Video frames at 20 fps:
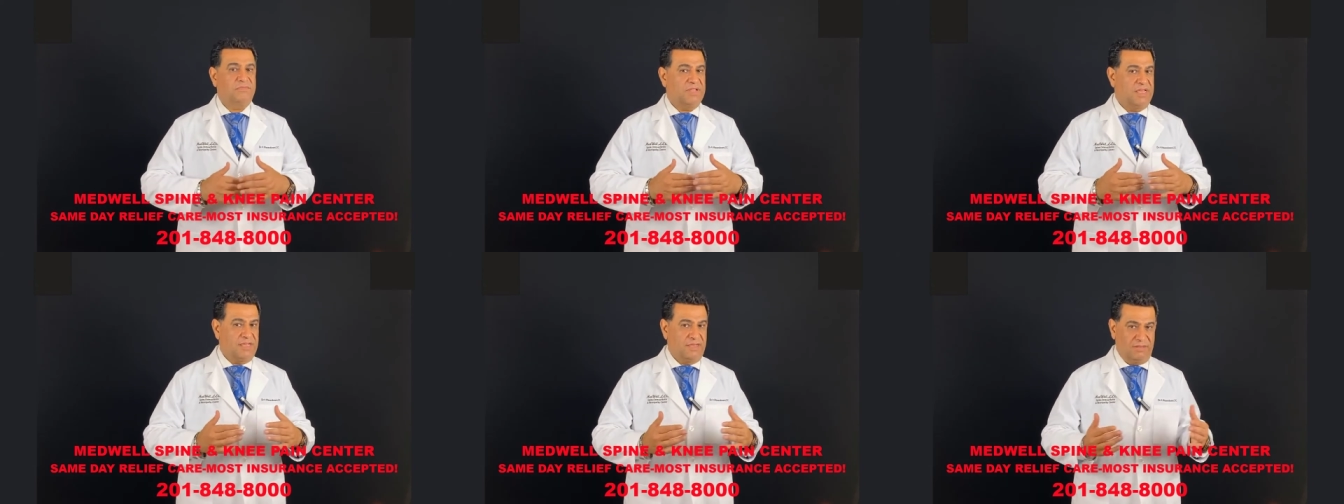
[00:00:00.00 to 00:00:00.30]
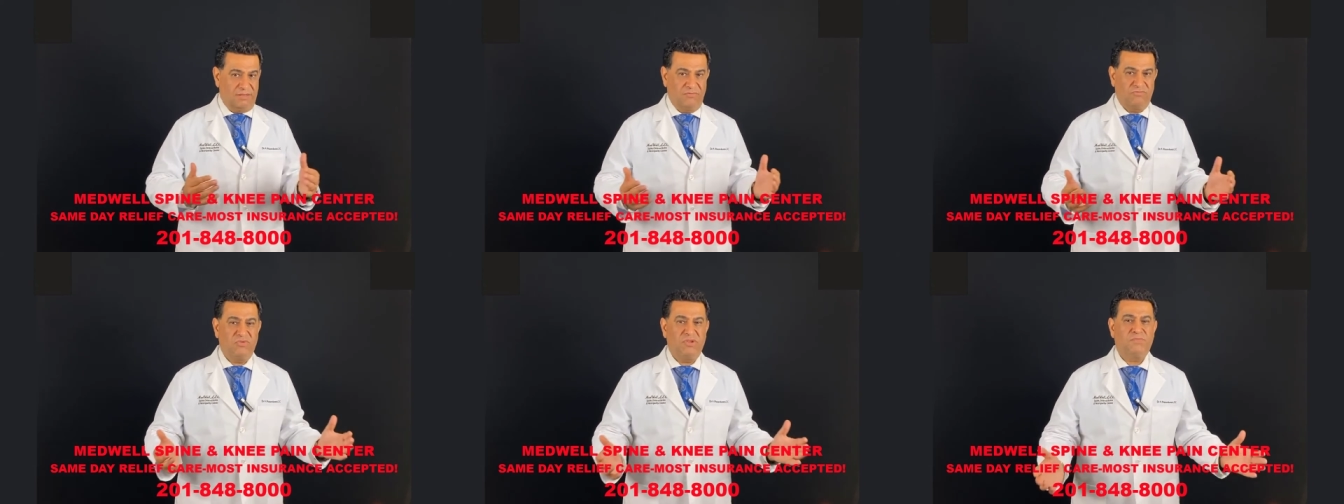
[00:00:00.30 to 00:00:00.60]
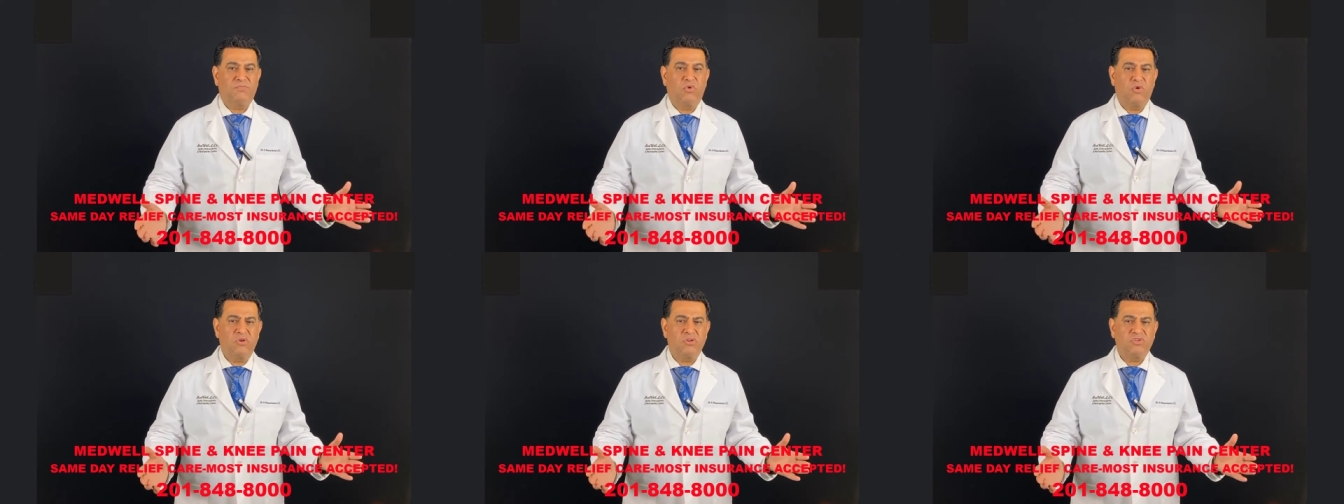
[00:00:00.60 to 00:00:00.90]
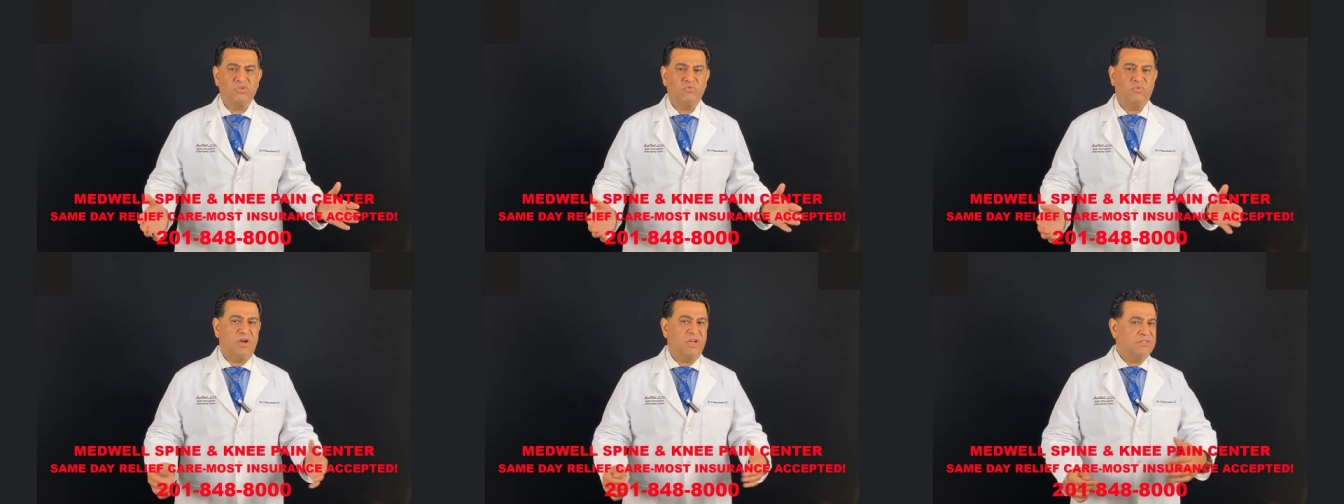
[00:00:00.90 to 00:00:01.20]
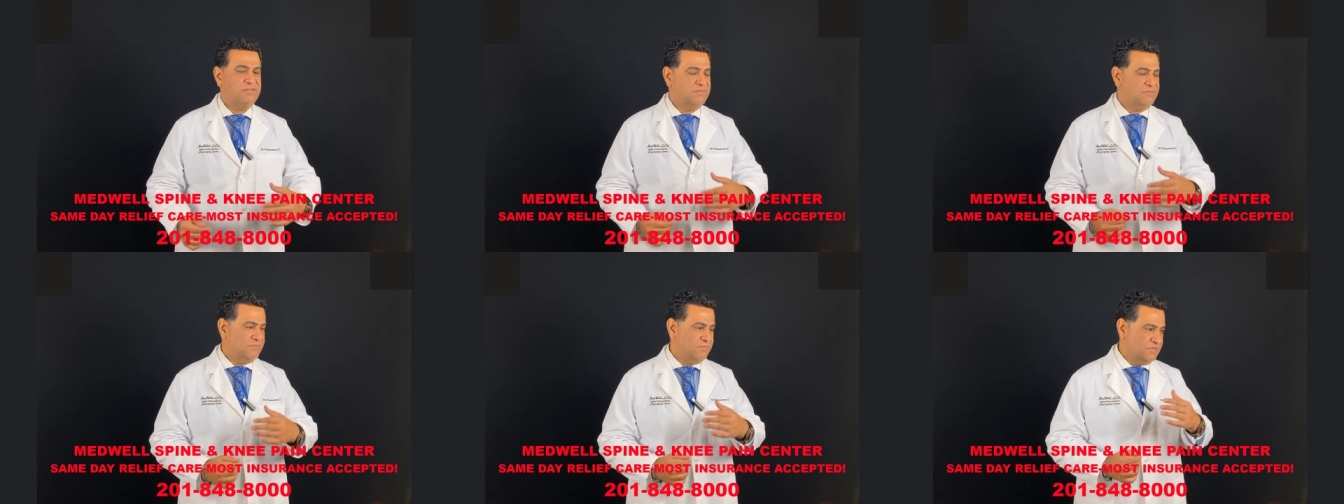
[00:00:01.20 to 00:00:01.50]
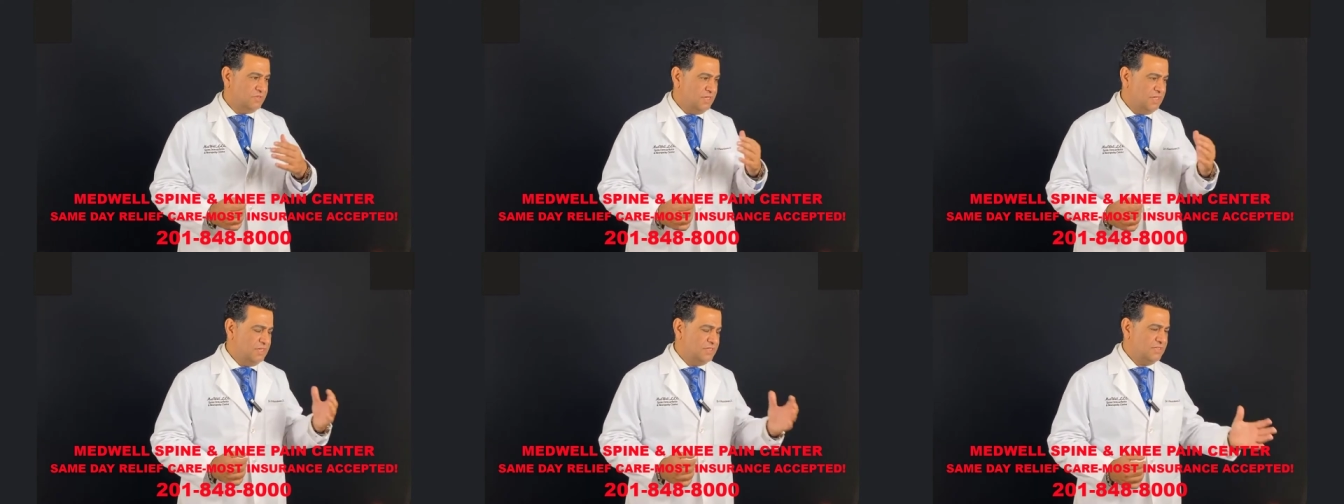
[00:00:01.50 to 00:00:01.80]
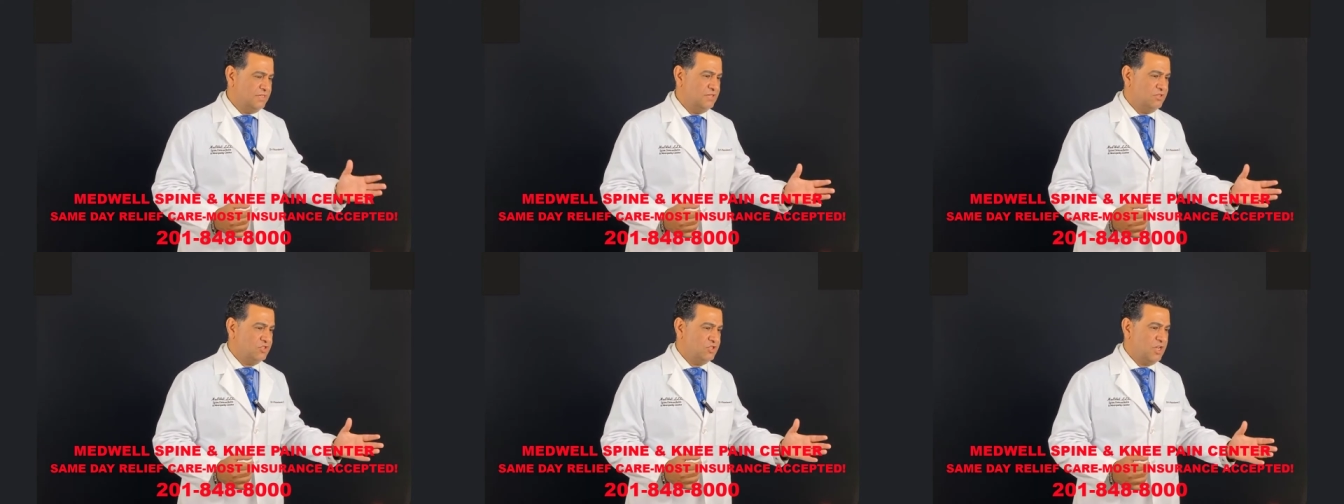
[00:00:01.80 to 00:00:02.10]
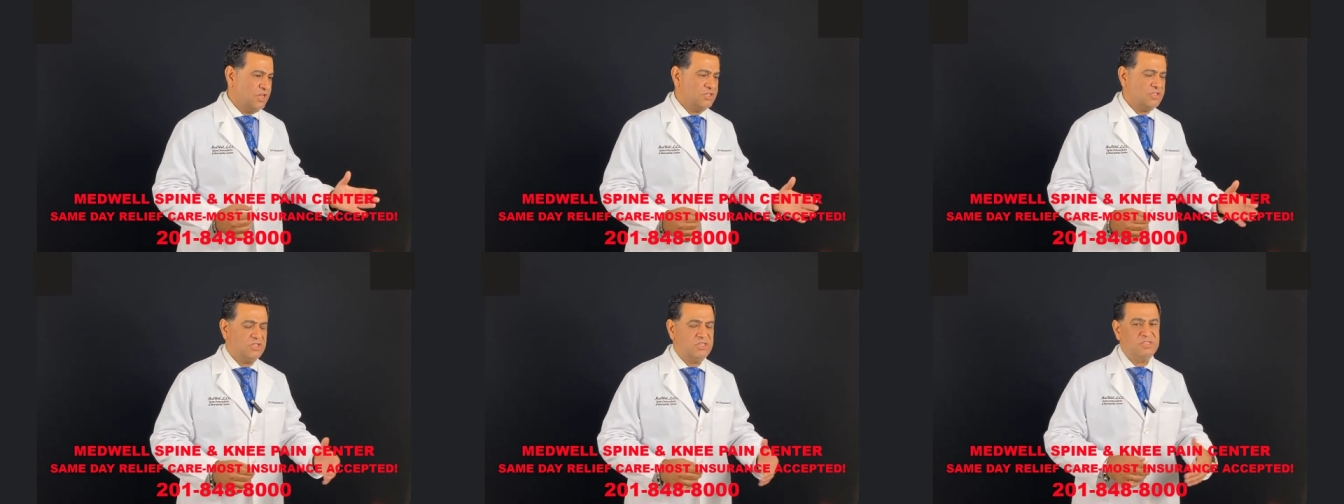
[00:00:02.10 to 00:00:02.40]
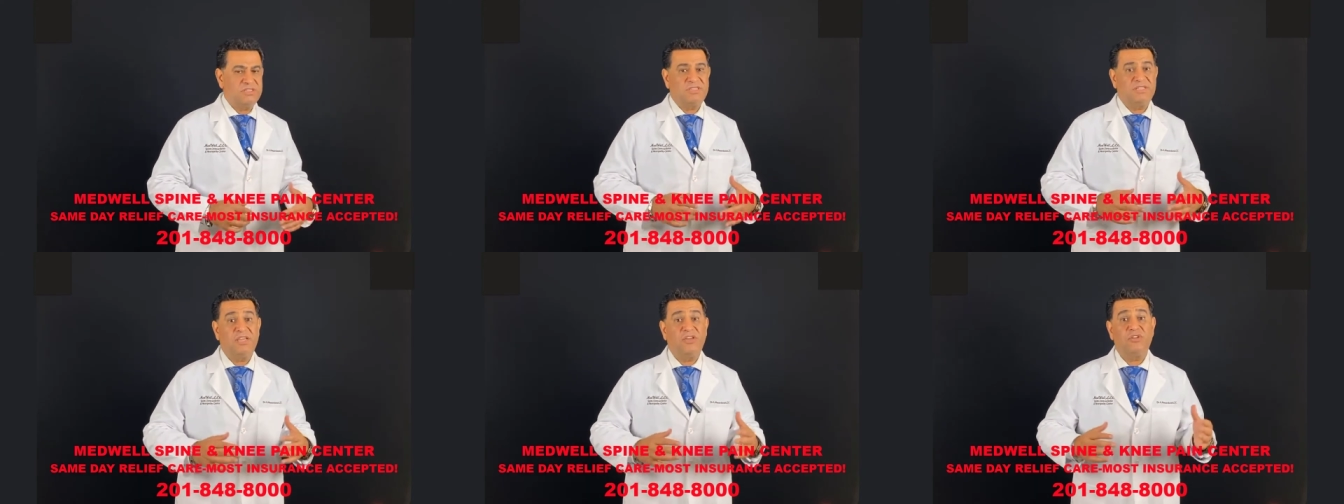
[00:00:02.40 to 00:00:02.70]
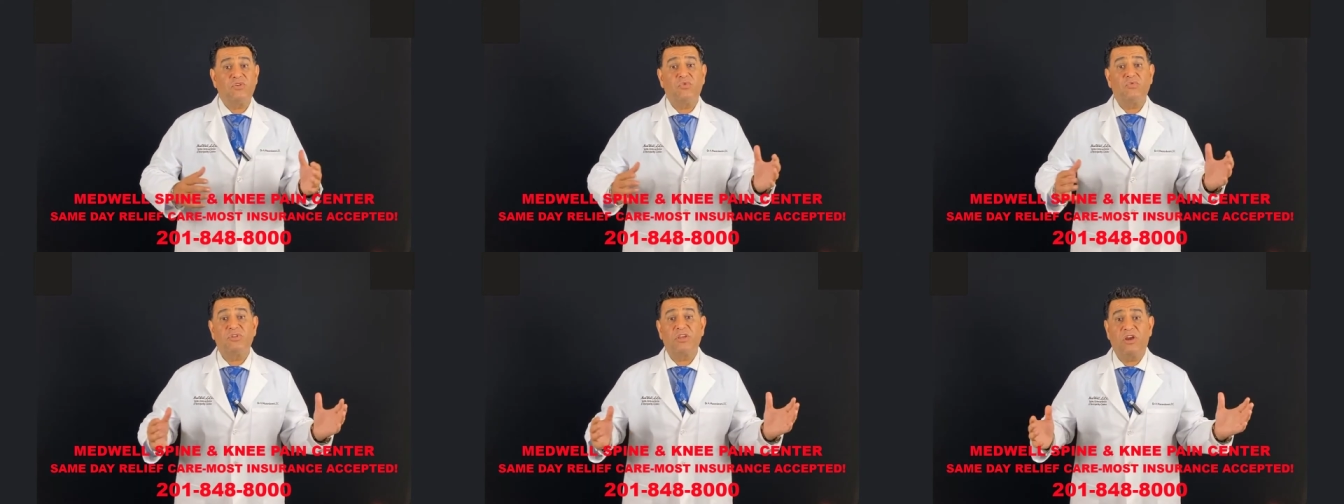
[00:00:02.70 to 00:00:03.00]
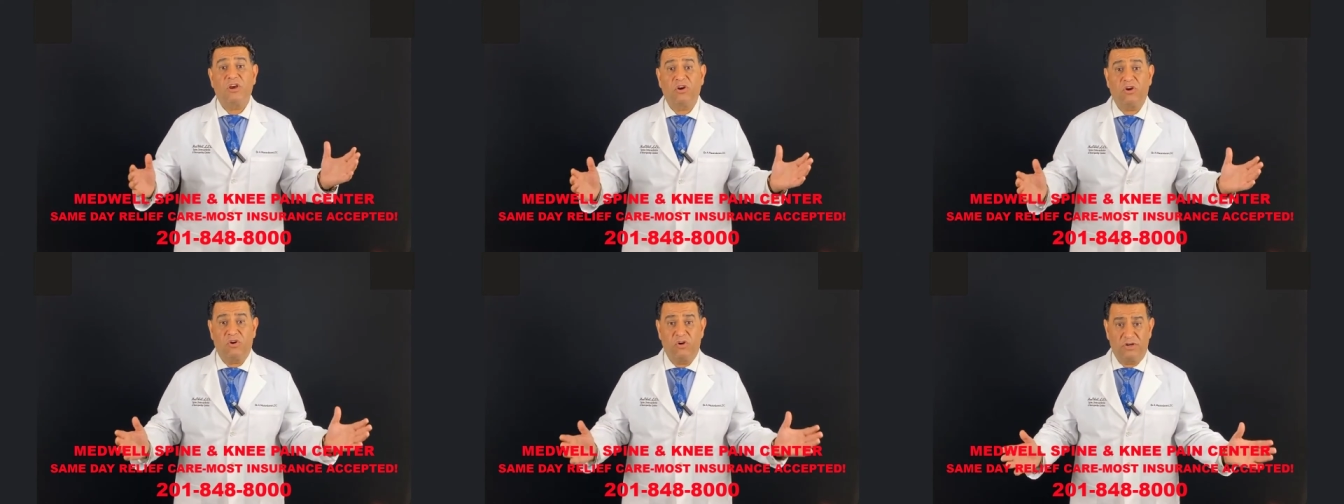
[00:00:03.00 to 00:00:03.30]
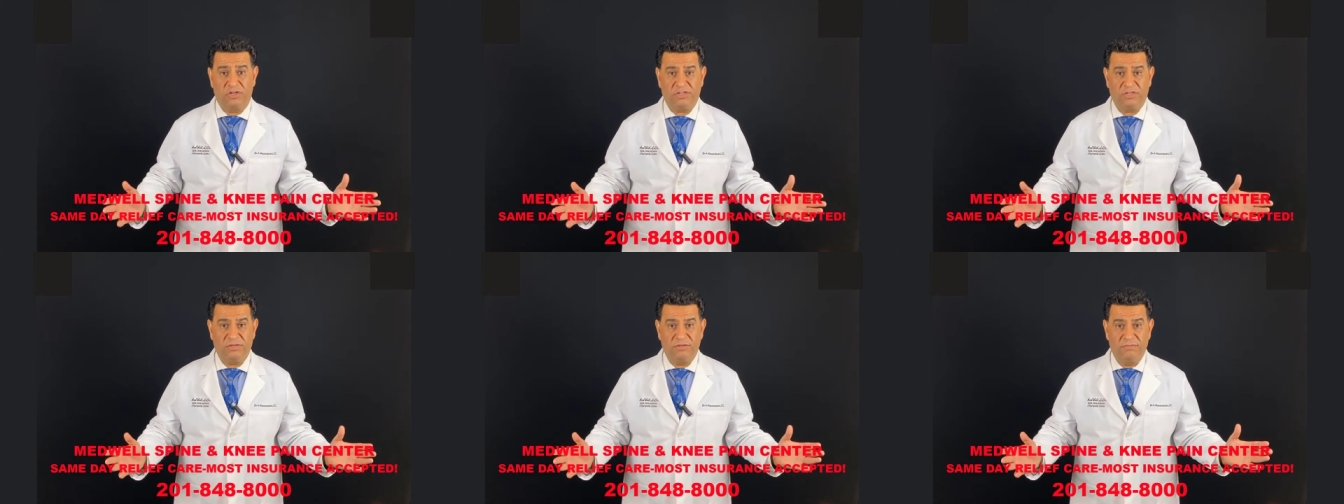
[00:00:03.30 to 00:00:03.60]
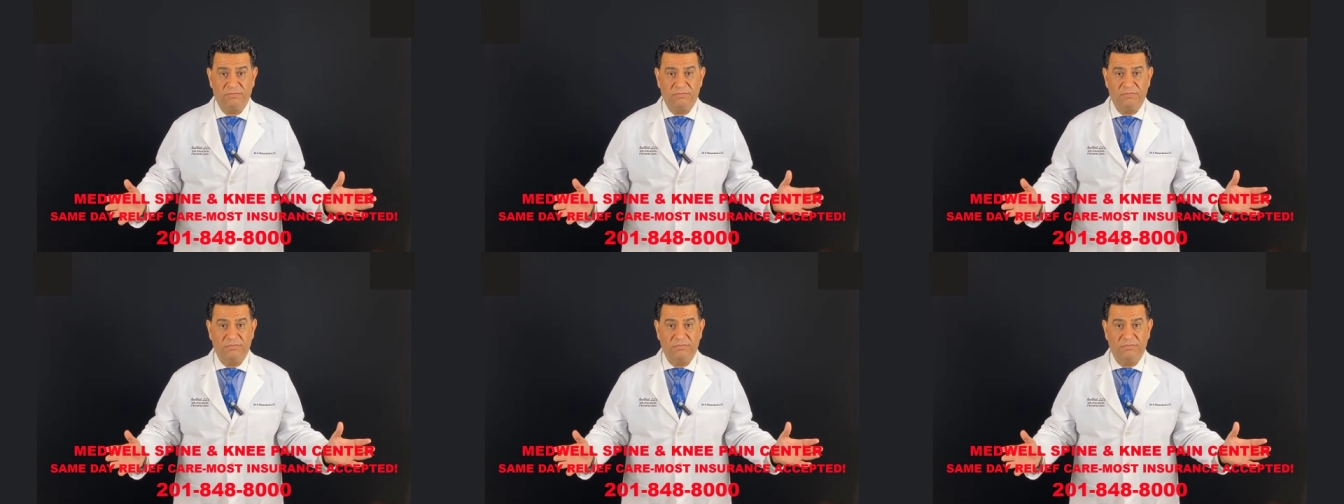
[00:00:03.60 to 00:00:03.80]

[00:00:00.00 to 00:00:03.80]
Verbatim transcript: they report to us, these injections, they don't hurt.